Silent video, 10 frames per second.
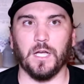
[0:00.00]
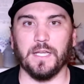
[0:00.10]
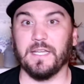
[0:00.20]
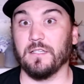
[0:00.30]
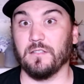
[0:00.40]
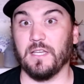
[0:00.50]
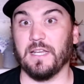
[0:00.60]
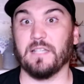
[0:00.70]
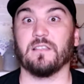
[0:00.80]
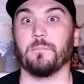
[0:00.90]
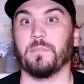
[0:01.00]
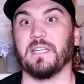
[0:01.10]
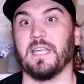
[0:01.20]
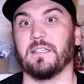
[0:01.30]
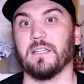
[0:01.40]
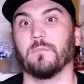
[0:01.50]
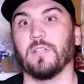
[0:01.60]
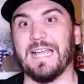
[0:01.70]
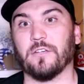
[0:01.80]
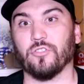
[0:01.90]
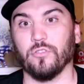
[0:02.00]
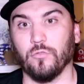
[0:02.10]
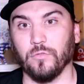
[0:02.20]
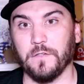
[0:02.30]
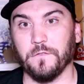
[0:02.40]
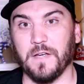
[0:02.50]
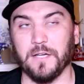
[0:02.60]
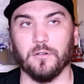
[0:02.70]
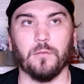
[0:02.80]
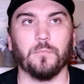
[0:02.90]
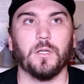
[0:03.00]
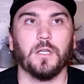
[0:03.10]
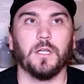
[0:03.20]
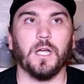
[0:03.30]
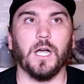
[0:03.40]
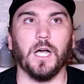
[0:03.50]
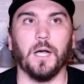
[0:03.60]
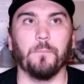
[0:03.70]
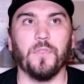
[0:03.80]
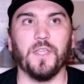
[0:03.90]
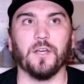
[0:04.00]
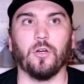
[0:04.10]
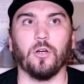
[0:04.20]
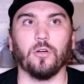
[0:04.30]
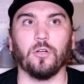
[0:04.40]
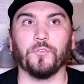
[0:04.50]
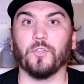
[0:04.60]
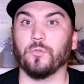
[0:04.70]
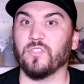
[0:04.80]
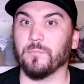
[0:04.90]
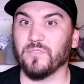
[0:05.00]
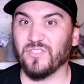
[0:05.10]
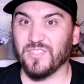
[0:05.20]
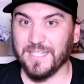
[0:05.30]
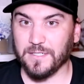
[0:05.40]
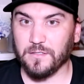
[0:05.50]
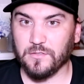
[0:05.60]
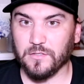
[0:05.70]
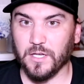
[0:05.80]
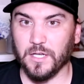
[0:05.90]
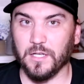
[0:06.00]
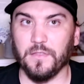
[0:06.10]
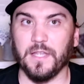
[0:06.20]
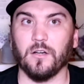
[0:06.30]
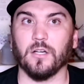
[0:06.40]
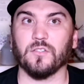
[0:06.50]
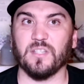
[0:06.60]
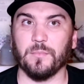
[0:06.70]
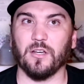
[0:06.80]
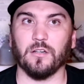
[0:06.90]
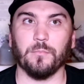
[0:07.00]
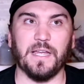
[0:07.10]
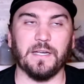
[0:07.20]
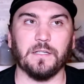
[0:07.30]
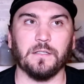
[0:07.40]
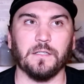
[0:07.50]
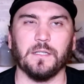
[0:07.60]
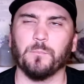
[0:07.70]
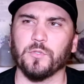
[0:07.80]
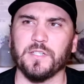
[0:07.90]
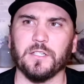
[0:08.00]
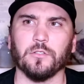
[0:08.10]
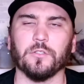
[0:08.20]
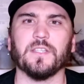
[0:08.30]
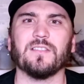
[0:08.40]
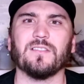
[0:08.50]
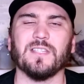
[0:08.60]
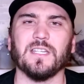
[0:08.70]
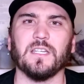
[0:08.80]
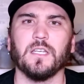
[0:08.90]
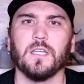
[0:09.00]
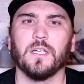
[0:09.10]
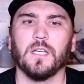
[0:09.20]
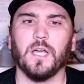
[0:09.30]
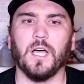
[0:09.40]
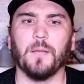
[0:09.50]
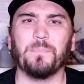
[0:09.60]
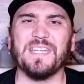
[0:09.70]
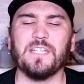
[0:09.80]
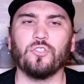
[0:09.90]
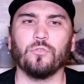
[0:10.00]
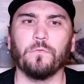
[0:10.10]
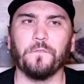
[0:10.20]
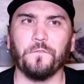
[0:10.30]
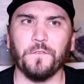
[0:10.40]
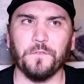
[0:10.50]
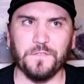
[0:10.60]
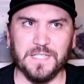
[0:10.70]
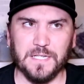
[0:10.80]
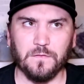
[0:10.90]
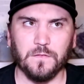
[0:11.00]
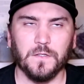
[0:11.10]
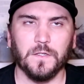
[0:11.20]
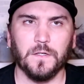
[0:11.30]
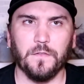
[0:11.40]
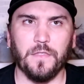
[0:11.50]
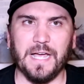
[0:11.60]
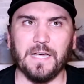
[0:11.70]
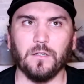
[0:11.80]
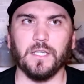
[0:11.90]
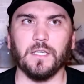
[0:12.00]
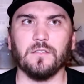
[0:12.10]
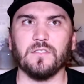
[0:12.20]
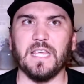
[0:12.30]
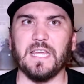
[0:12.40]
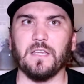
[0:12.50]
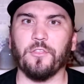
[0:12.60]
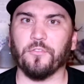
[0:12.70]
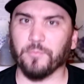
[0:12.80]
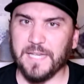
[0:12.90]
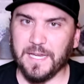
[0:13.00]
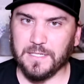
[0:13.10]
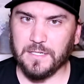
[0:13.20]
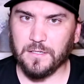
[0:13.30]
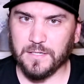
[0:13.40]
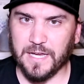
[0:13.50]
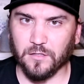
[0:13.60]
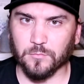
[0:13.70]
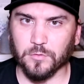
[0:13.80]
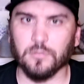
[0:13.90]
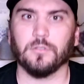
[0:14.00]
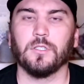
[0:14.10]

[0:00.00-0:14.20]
it ends up being a double action only firearm. There are also some SIGs that are semi-automatic, in particular the SIG P250. That is a .380 caliber,